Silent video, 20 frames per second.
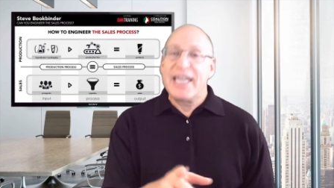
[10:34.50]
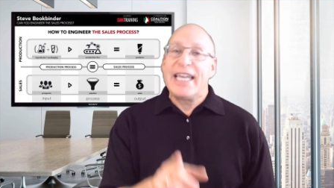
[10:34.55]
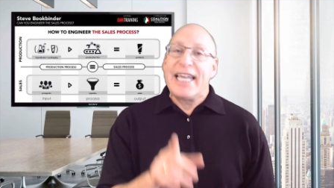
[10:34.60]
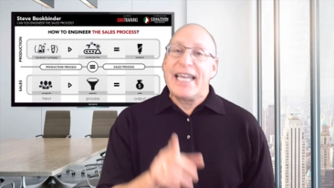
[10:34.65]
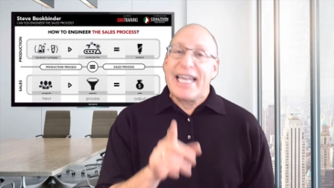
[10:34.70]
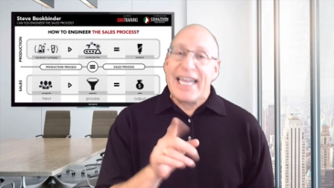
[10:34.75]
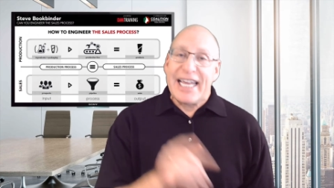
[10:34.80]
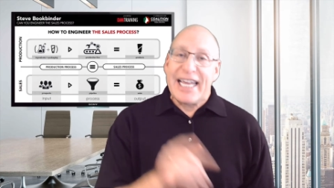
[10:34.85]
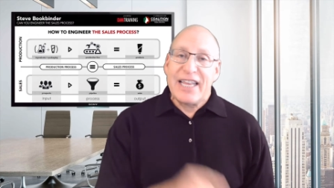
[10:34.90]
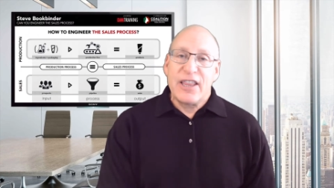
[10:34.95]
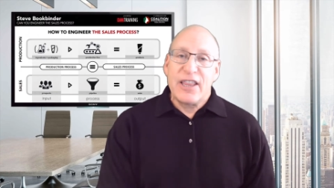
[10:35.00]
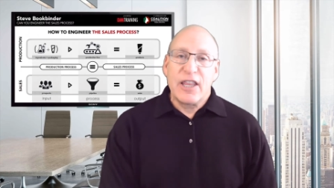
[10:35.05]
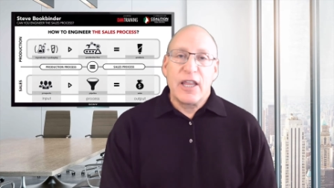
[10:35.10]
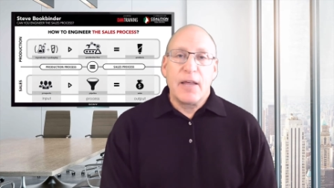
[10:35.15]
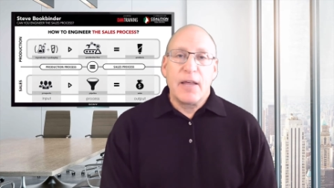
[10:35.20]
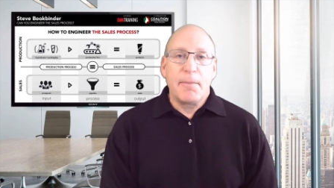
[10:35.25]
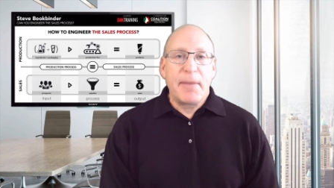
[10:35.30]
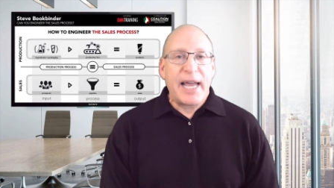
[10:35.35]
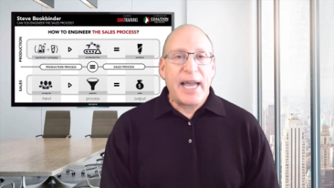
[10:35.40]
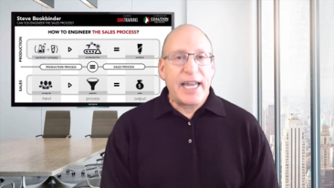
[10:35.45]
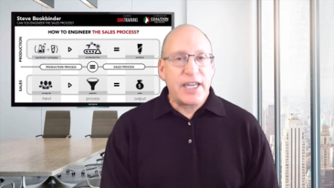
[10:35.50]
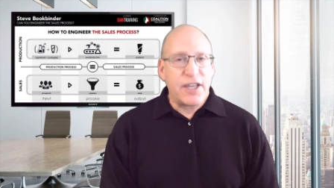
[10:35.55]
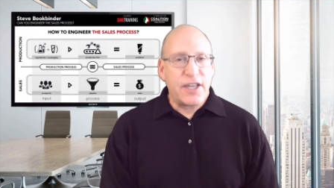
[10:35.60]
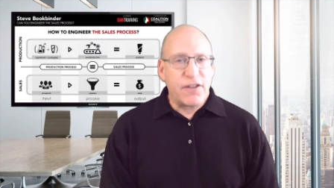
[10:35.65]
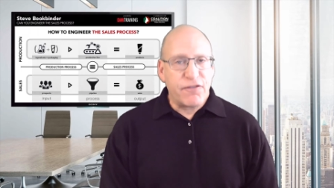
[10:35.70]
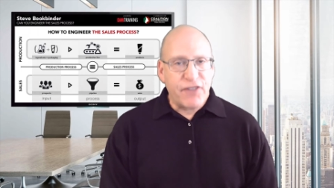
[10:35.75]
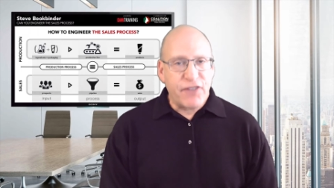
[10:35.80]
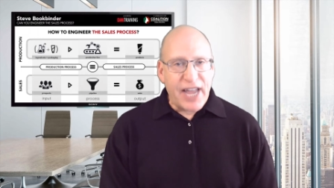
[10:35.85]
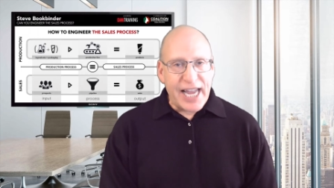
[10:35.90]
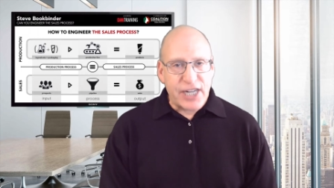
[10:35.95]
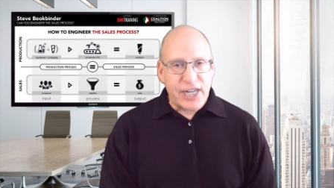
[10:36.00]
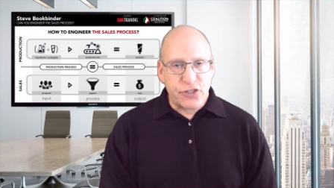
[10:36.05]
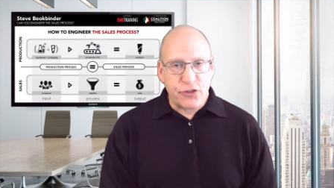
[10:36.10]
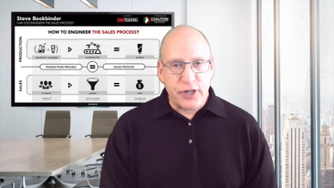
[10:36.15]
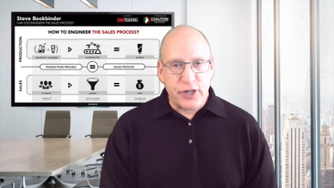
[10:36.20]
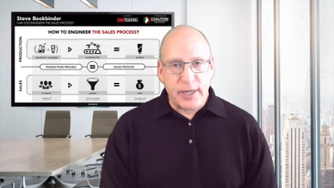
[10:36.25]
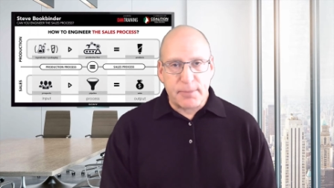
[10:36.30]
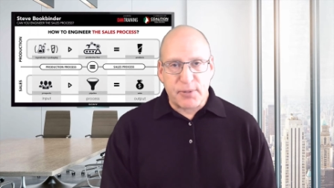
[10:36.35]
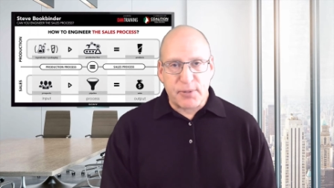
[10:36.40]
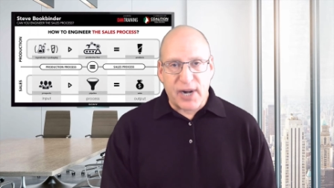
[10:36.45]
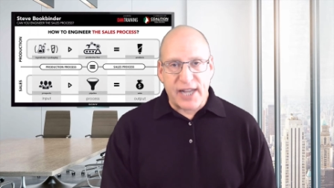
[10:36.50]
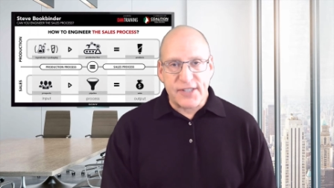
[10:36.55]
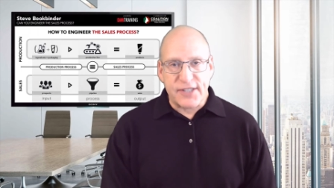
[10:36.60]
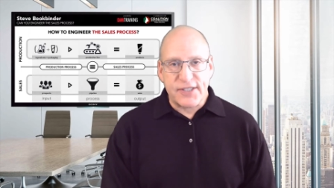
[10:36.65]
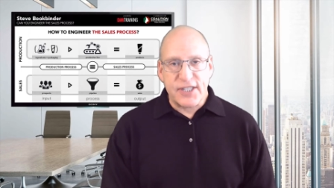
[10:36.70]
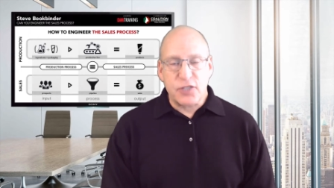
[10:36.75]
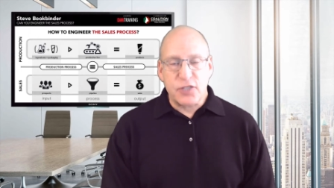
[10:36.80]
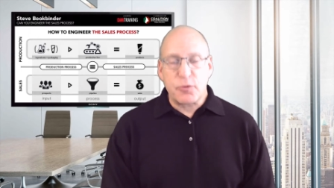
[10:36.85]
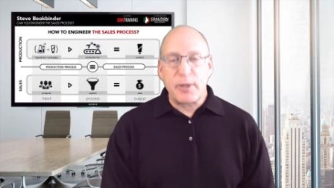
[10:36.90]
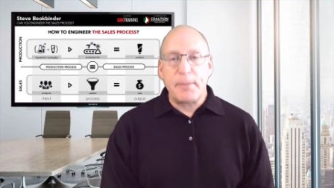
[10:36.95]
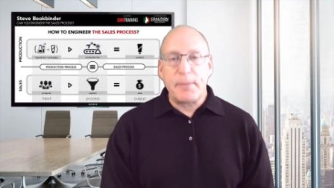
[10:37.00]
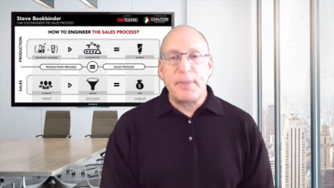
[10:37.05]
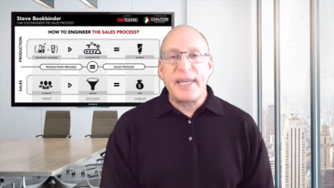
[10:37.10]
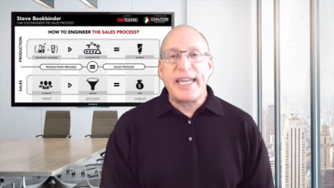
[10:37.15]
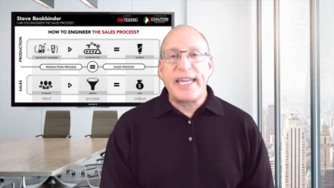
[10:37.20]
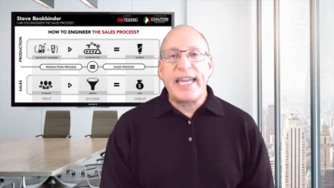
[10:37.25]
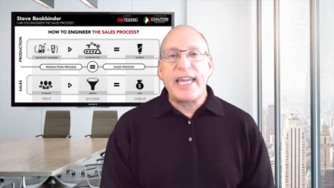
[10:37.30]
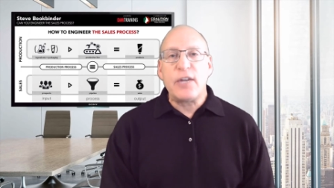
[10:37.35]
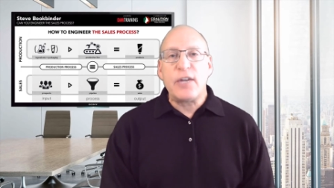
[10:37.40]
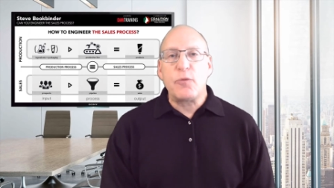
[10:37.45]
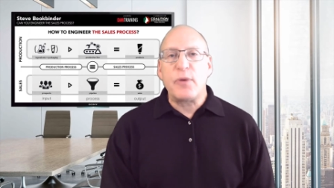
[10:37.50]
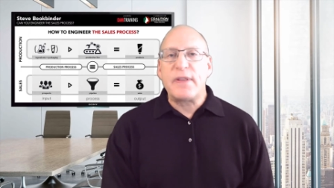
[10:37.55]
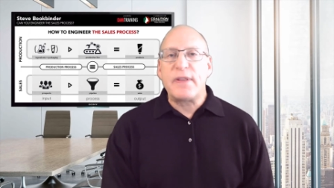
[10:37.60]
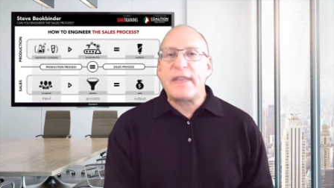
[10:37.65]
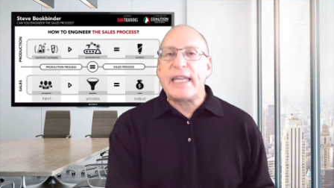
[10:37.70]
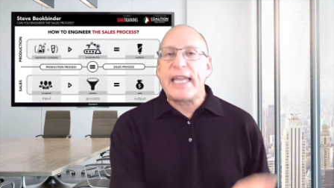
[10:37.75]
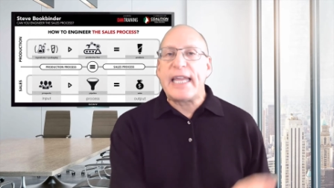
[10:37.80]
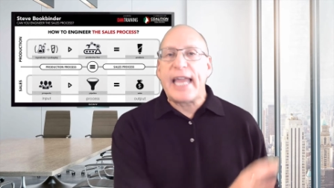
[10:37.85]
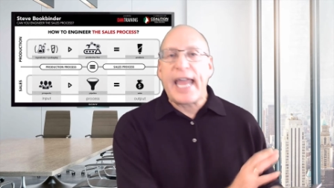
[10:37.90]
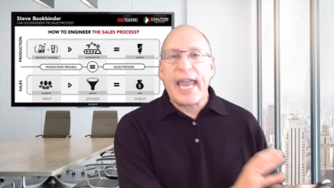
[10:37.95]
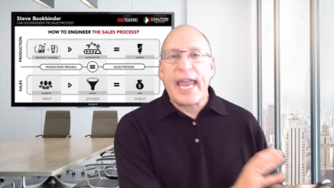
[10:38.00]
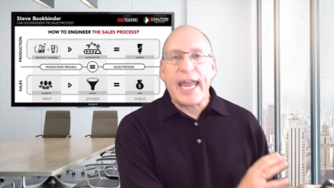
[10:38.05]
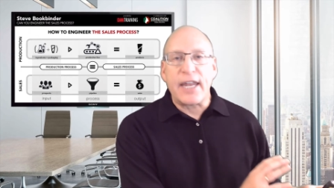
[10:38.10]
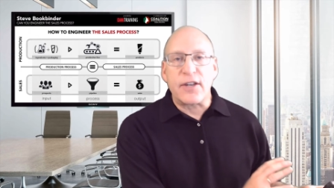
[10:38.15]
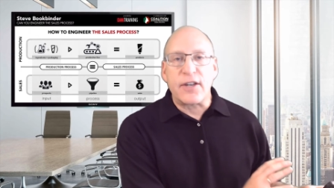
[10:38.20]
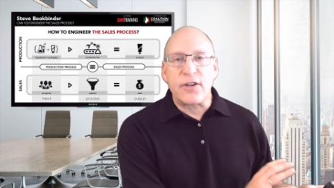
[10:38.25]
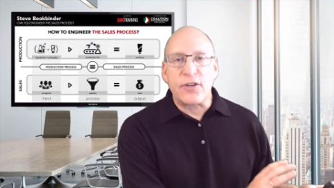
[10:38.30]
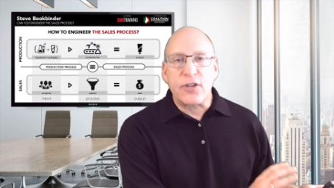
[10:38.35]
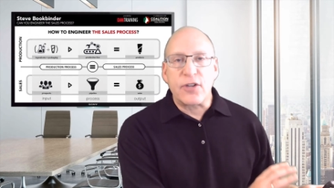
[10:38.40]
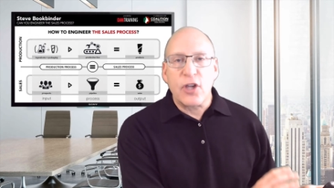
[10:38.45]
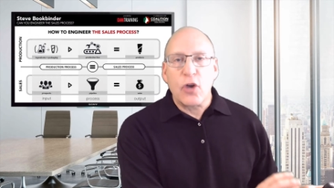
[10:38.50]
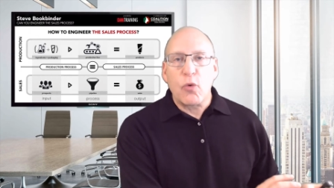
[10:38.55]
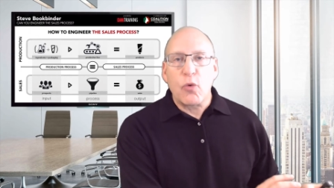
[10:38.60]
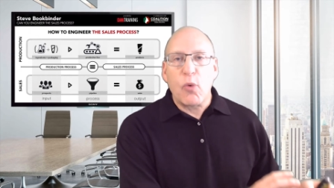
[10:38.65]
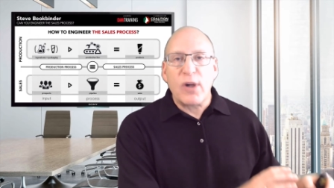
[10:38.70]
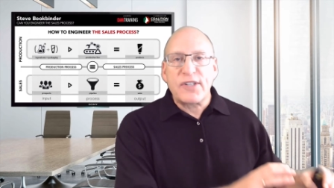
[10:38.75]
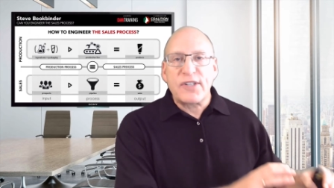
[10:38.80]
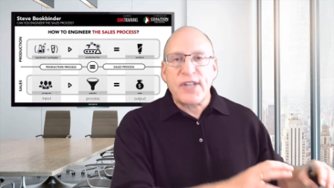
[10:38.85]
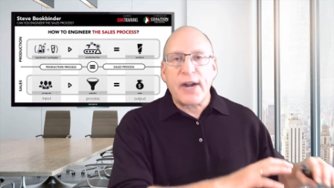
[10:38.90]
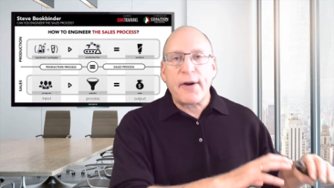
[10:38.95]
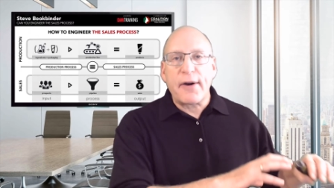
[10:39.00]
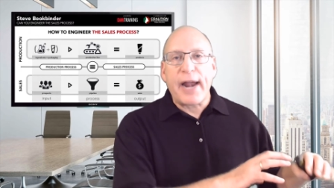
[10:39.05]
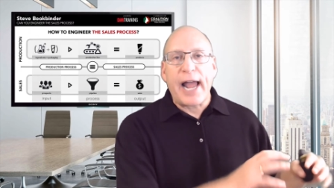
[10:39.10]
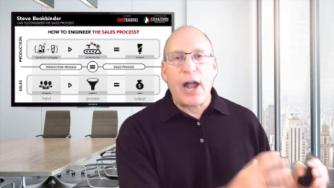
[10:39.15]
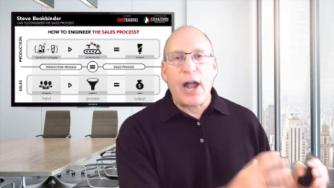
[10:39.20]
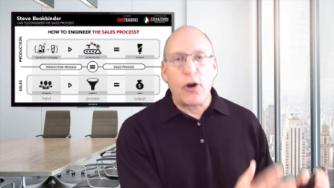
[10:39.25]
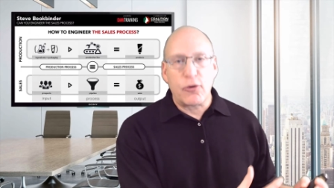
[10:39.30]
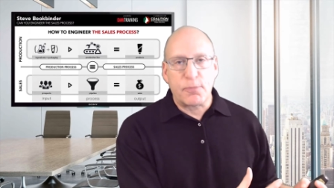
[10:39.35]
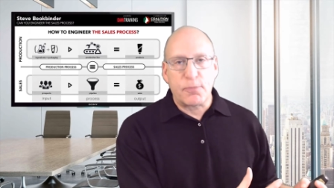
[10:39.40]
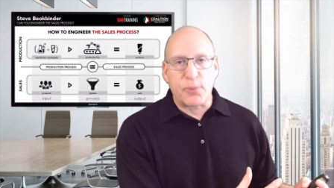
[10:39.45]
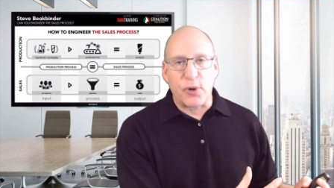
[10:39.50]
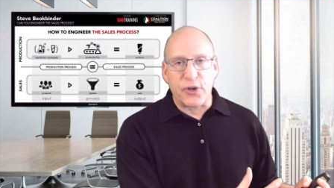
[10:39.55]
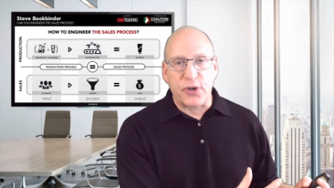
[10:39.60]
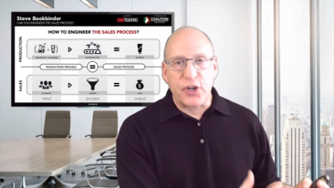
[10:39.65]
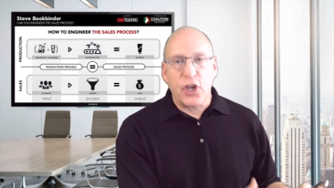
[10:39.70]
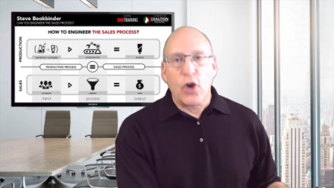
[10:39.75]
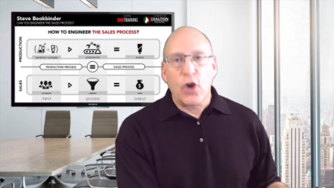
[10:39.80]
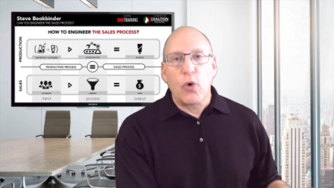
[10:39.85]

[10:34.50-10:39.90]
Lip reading: in the manufacturing process, we begin with the end. What's our output?